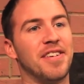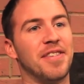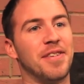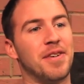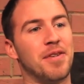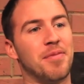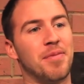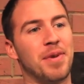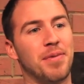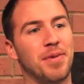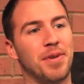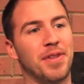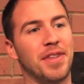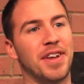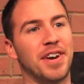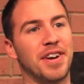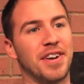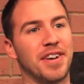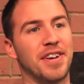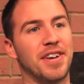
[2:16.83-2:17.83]
there are people
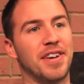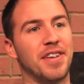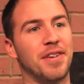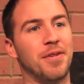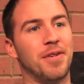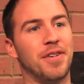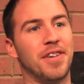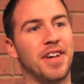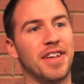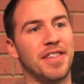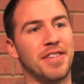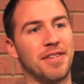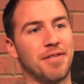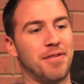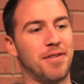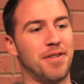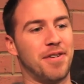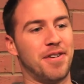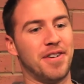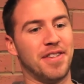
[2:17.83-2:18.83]
that are going to utilize it
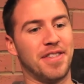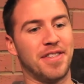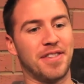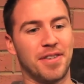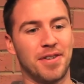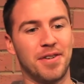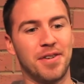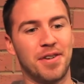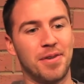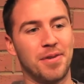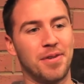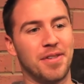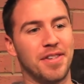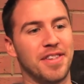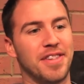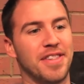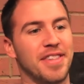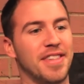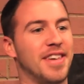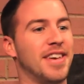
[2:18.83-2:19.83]
for its good
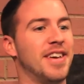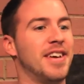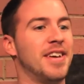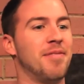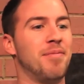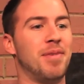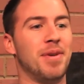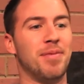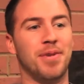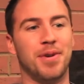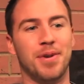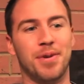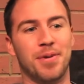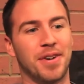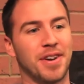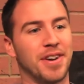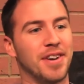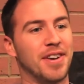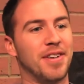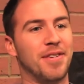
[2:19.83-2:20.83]
uses and people who
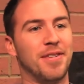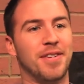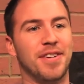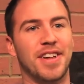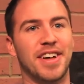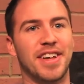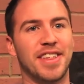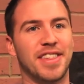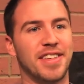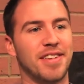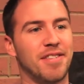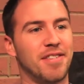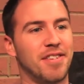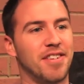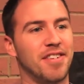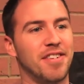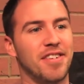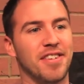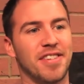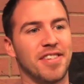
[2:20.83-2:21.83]
are going to utilize it
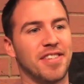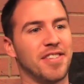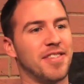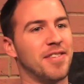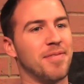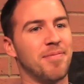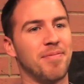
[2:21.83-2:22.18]
to just